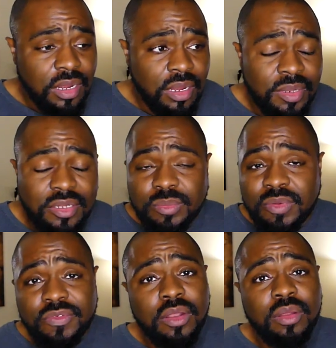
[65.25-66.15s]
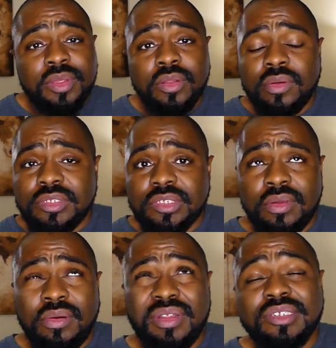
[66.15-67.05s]
Um, unless you've been following me on, on
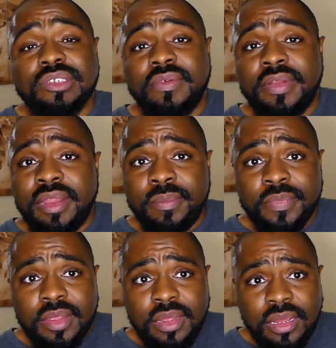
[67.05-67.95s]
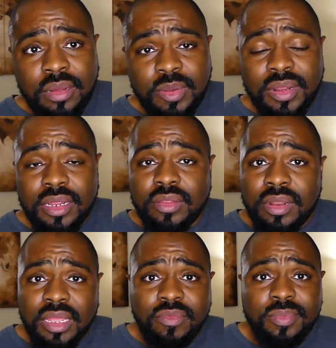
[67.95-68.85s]
Instagram, um, you probably thought
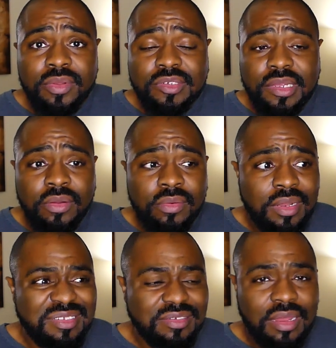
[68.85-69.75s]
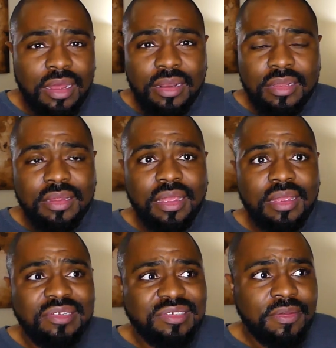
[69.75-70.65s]
I gave up on the channel, and that's kind of not the
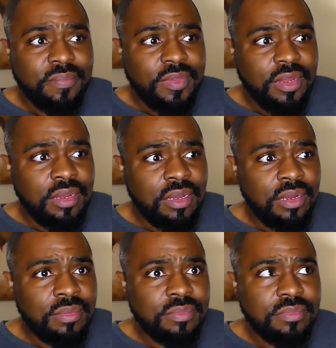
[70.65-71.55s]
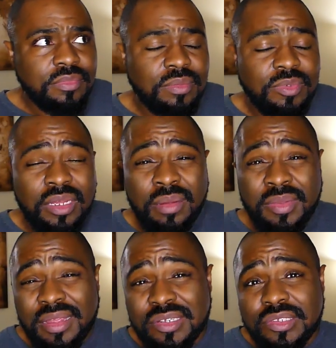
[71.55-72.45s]
case. Um, sometime
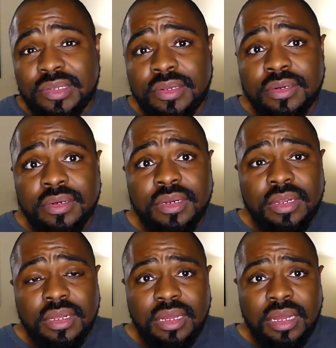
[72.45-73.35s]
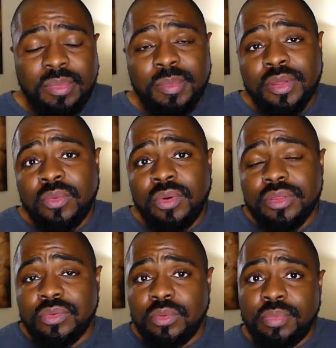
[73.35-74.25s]
last year, uh, my mother
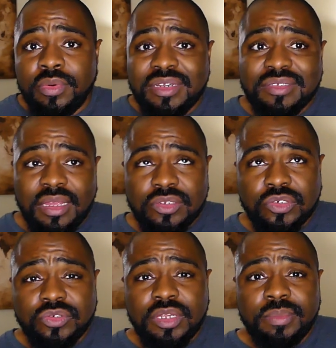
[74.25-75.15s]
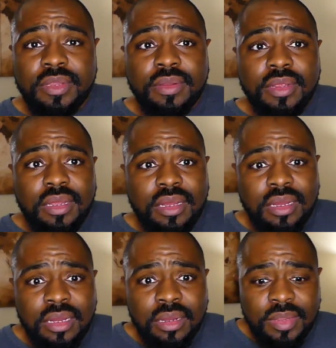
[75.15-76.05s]
went through breast cancer treatment,
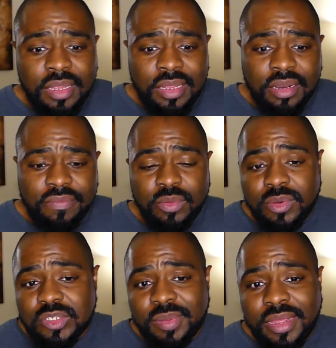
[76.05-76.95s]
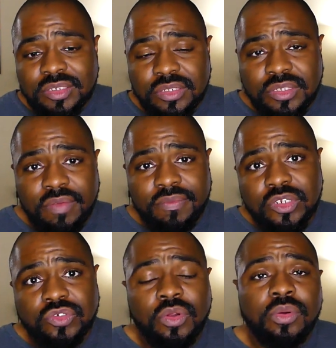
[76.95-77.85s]
um, and a few months back, she suffered a
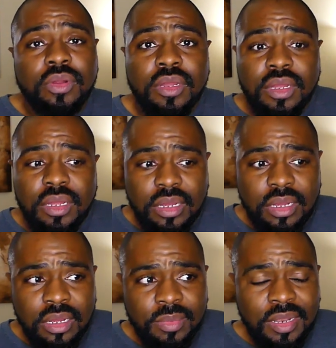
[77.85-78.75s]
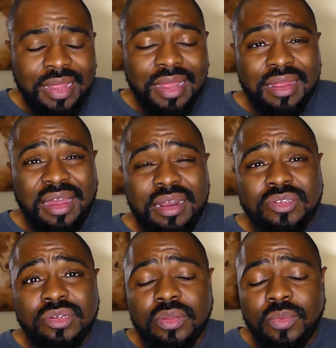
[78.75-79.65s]
stroke. Um, and that kind of
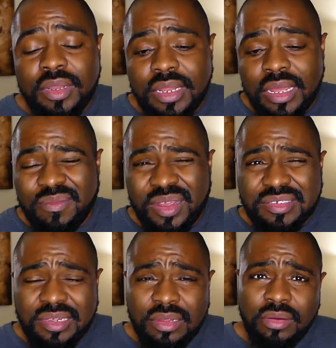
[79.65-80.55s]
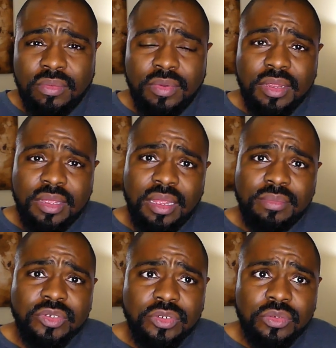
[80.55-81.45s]
took the wind out of my sail when it
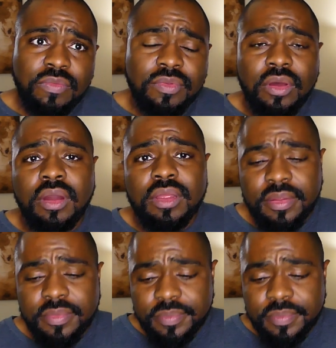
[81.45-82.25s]
came to vlogging.